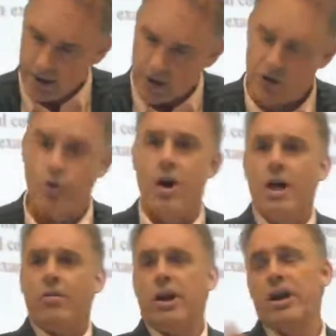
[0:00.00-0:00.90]
And so,
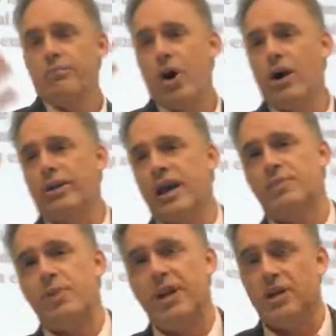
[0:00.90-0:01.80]
in part,
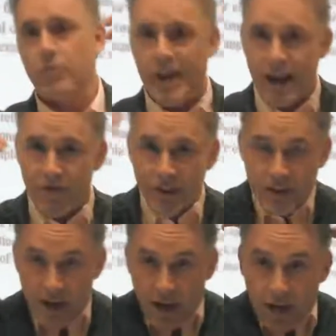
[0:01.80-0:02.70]
that's because we have
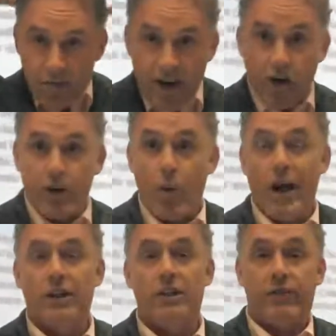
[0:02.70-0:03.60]
this very
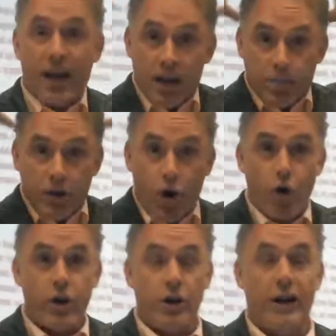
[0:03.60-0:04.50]
well-developed
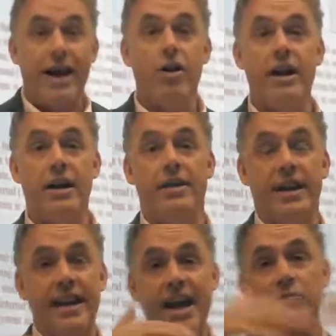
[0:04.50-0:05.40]
cortical area that
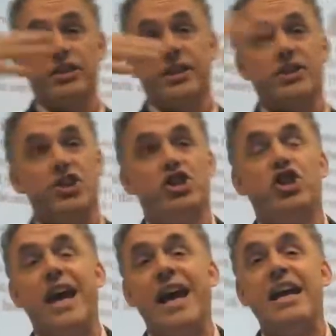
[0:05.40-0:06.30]
enables us to
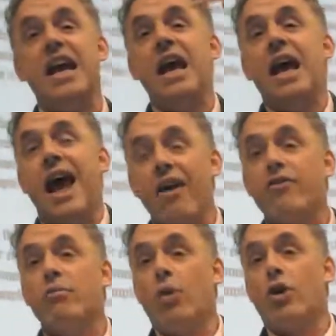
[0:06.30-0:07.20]
chain
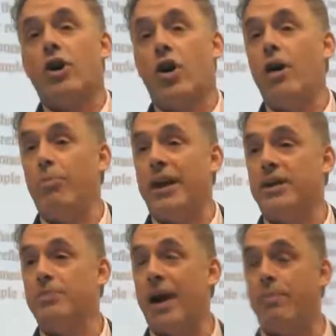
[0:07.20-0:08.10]
ever more
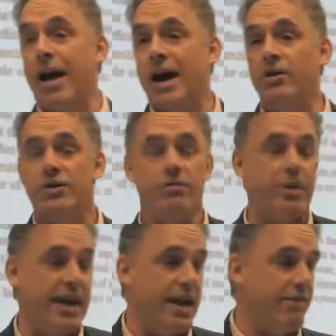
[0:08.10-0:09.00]
complex patterns of
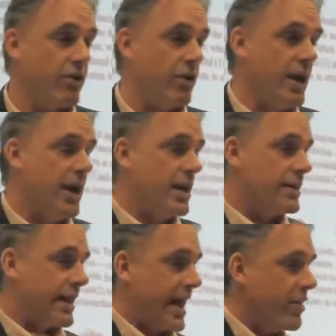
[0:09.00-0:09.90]
behavior
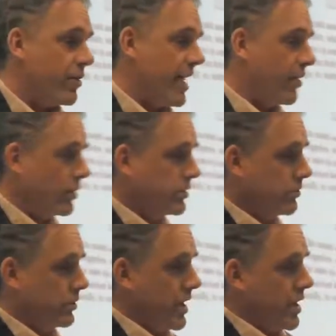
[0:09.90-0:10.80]
together, and
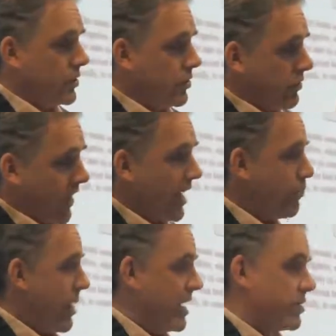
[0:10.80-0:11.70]
also to
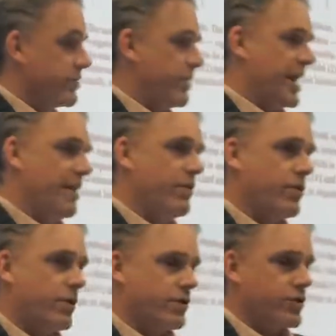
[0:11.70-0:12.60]
develop patterns of behavior
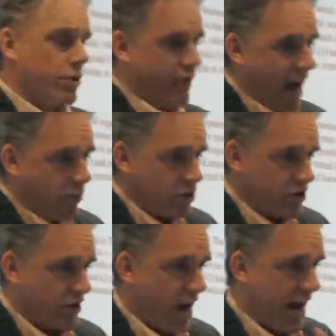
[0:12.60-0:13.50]
that are sort of
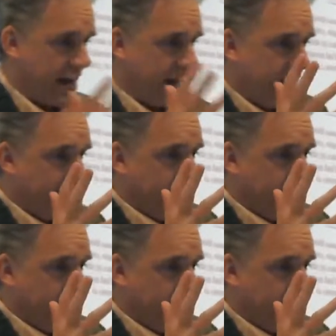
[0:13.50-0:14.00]
outside